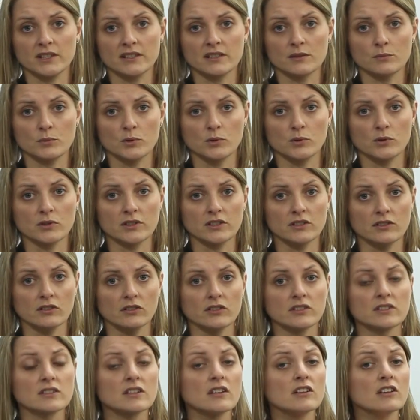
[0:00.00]
supported
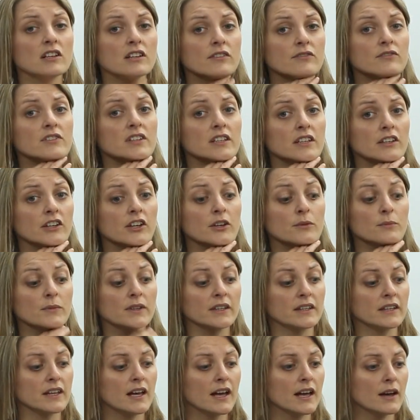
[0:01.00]
on, so lifting and
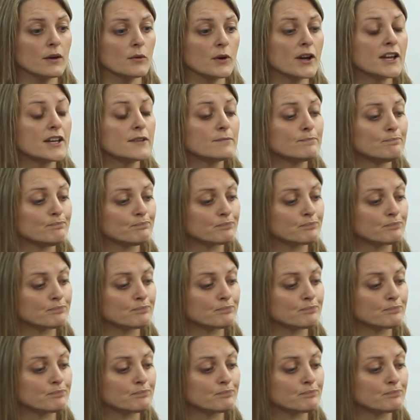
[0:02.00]
opening the airway.